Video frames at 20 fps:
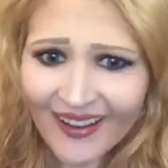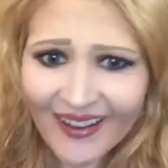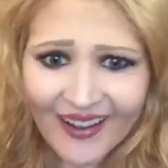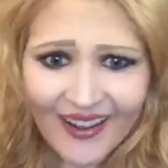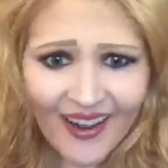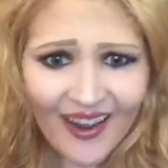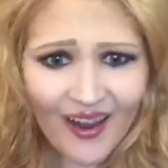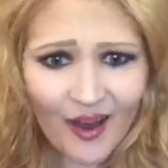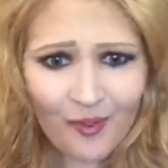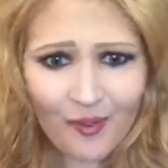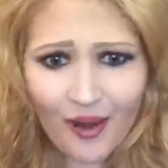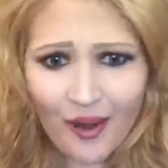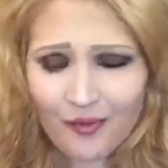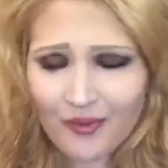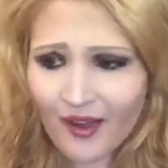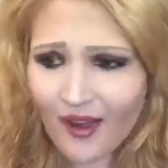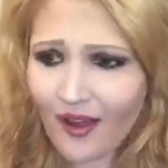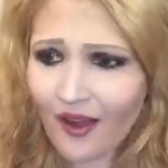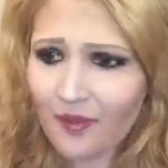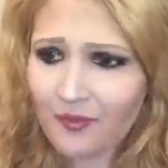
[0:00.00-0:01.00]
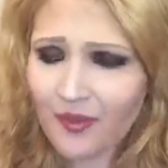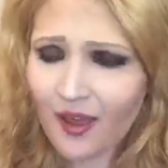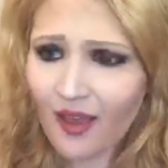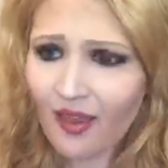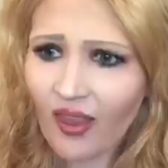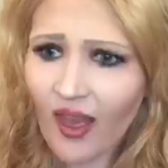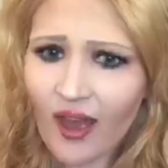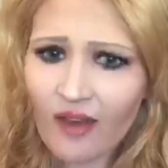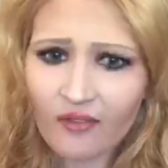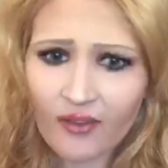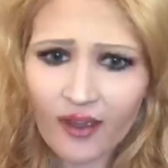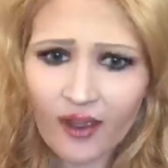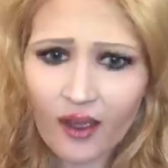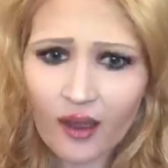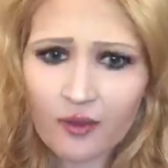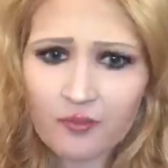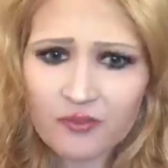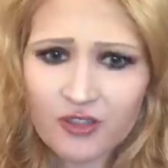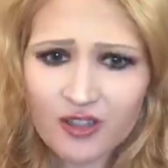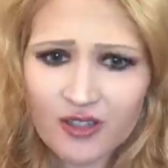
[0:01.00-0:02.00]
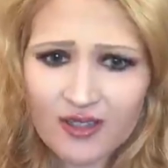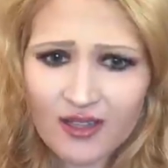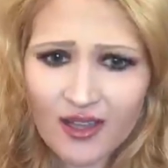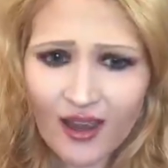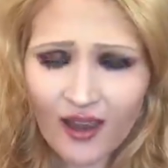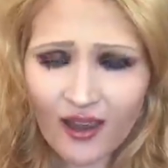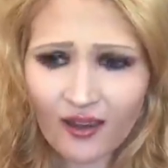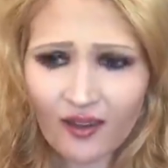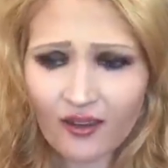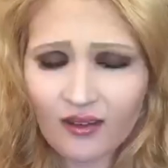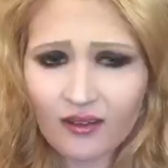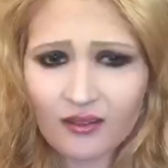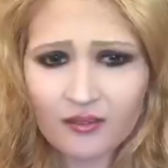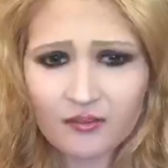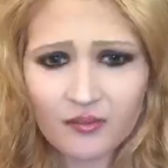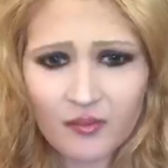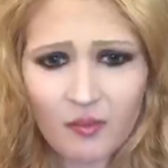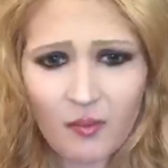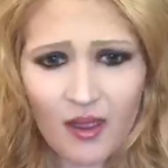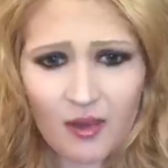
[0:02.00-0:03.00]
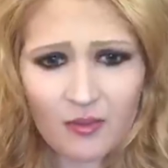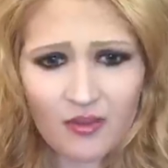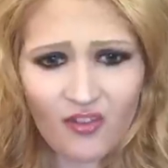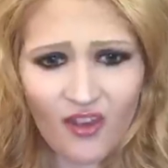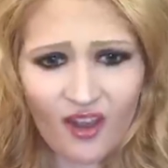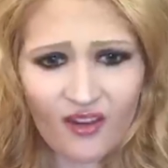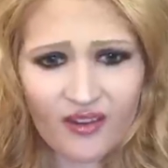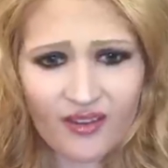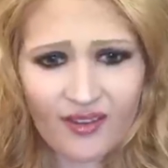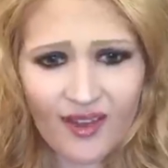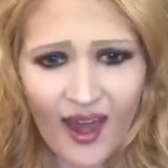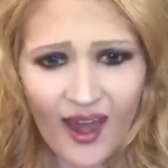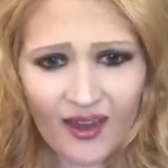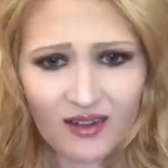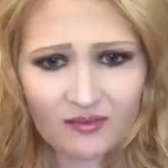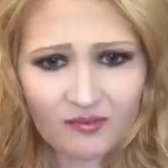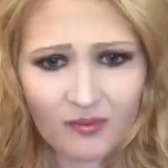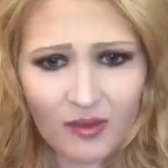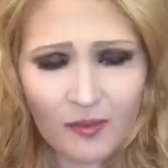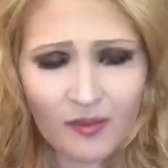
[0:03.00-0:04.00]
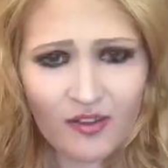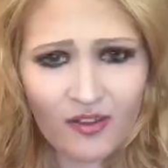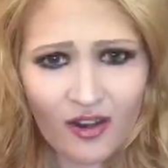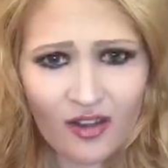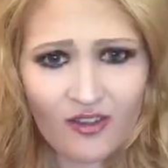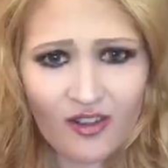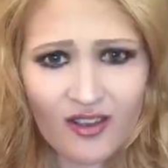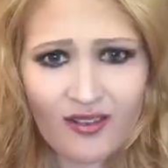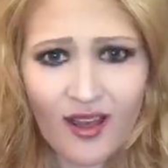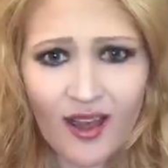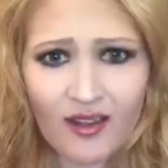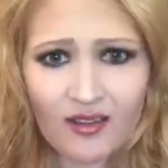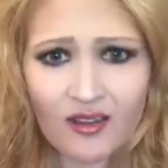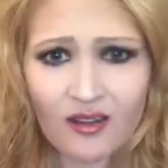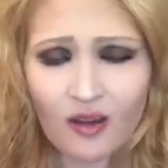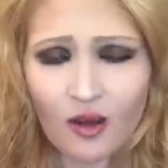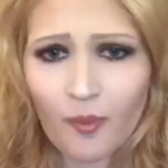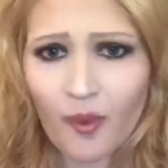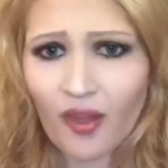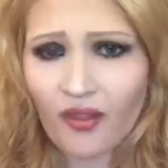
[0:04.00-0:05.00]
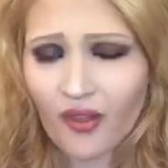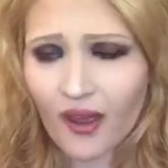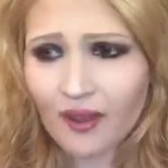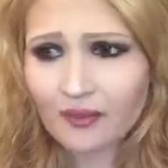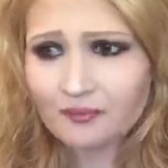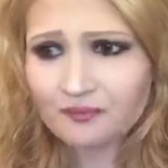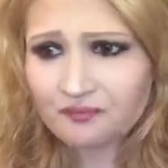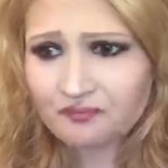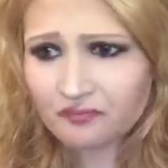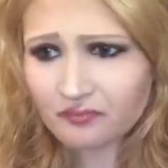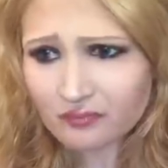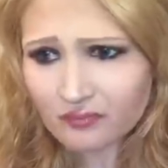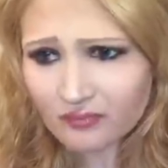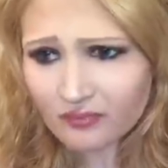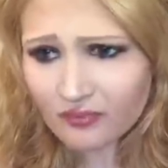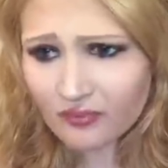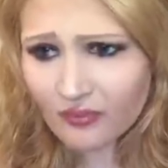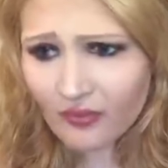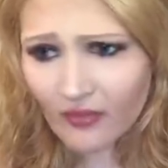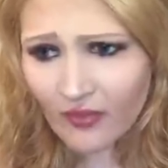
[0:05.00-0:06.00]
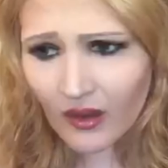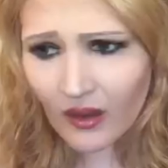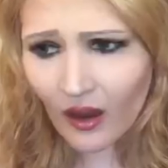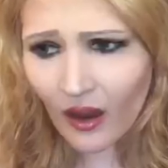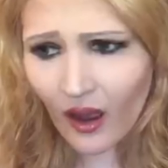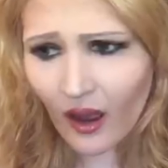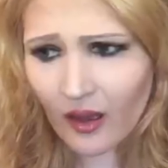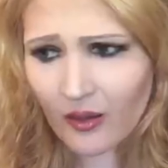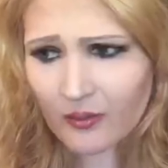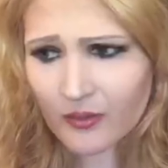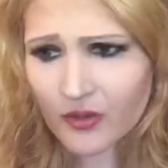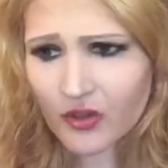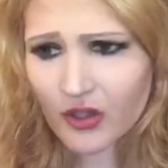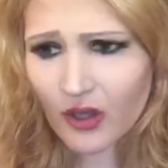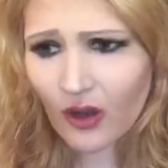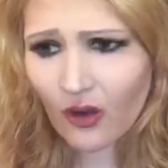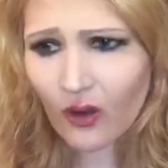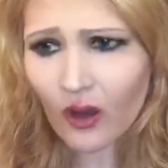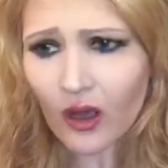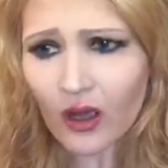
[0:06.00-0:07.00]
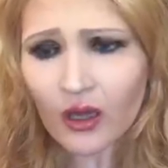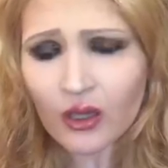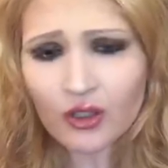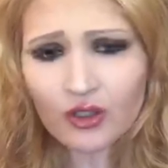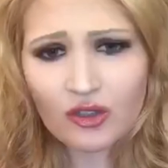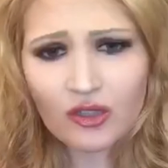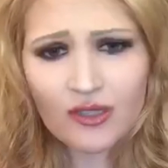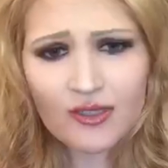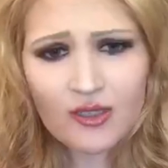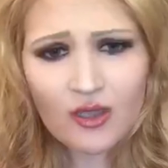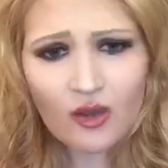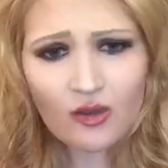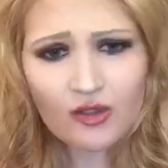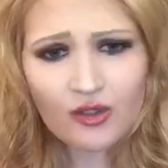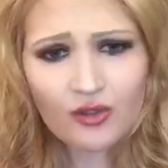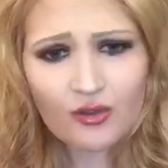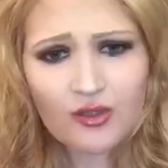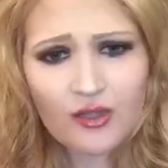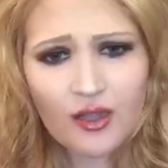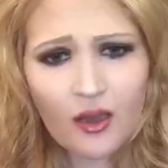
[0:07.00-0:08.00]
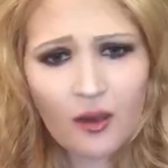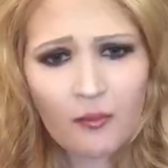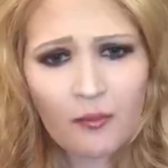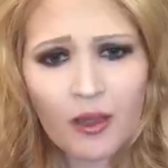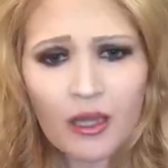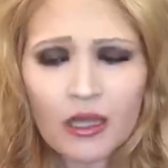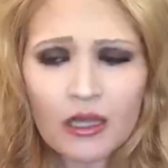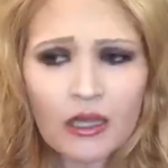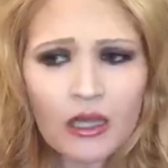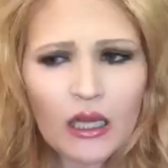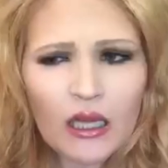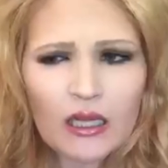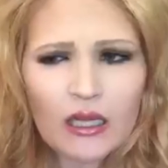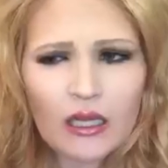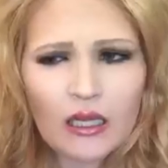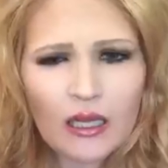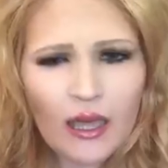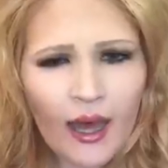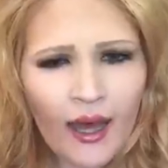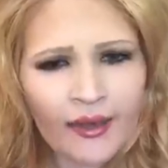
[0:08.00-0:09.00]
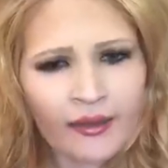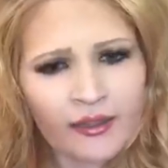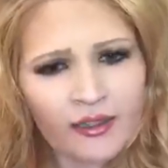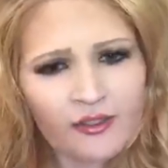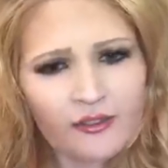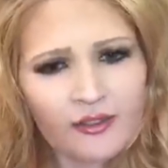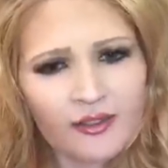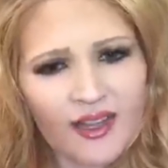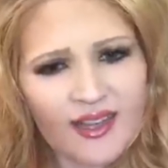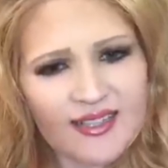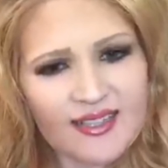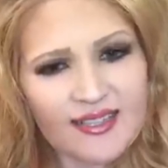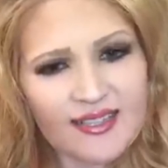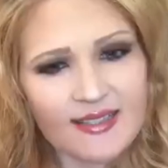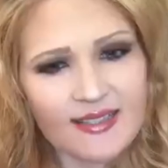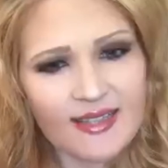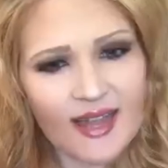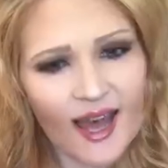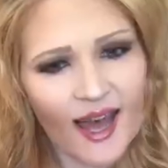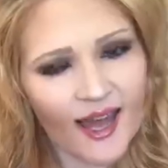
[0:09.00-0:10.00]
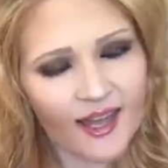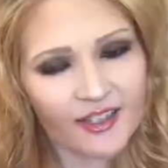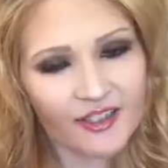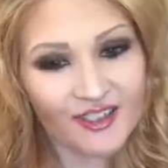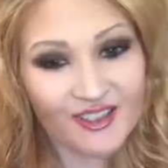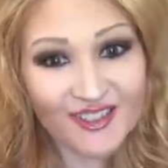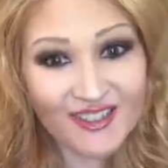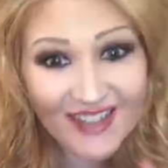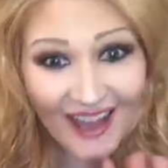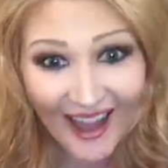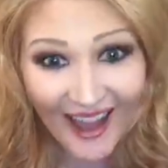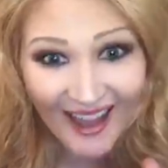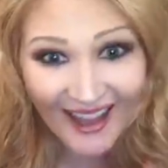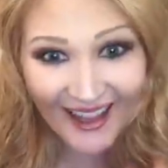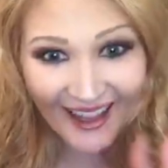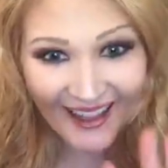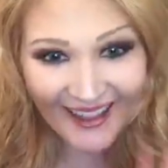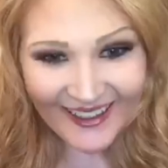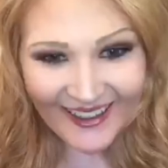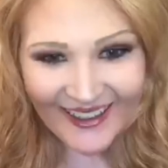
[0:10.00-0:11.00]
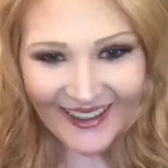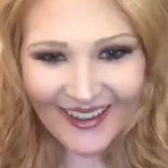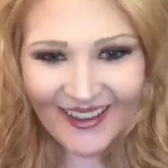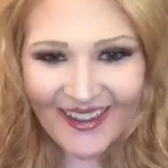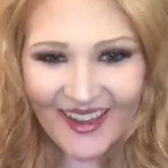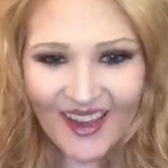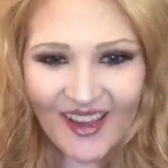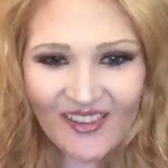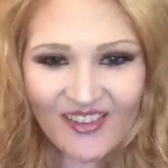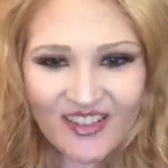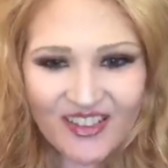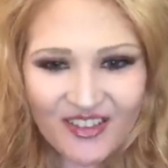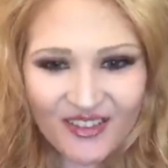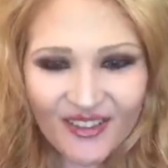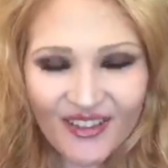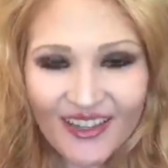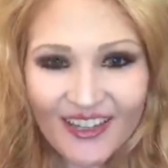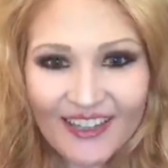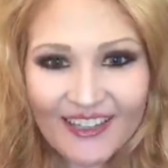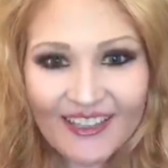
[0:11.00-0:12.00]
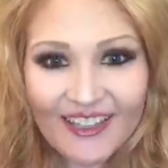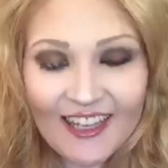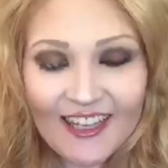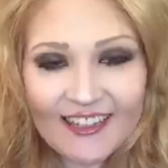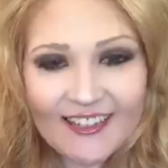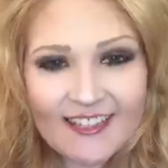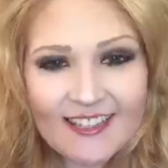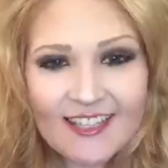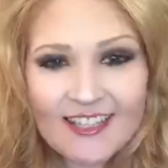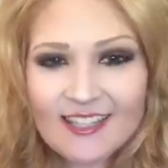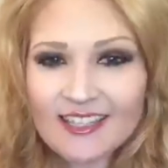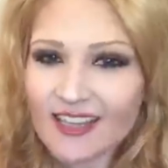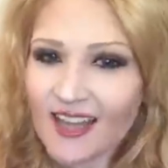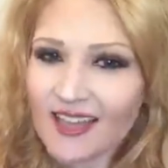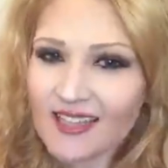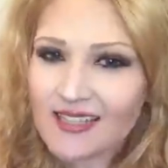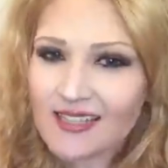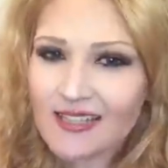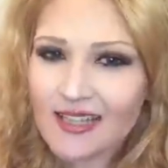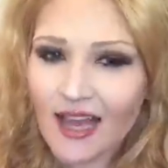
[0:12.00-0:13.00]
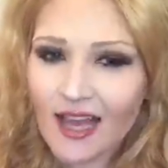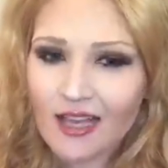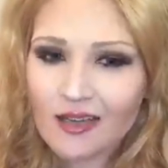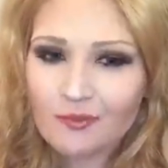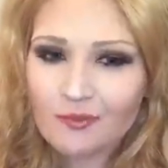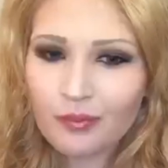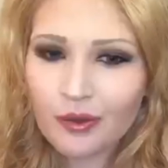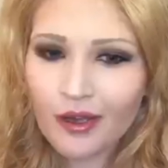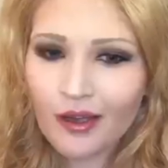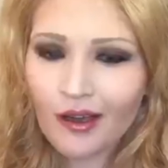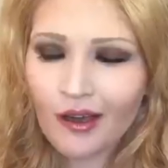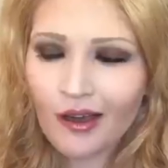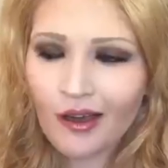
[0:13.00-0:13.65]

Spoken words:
I'm not laughing. I'm just saying, it made me very sad. It made me very, very sad to hear about that. So let's go to some kind of less sad news. Hey Canada, thanks for joining. This is less sad, but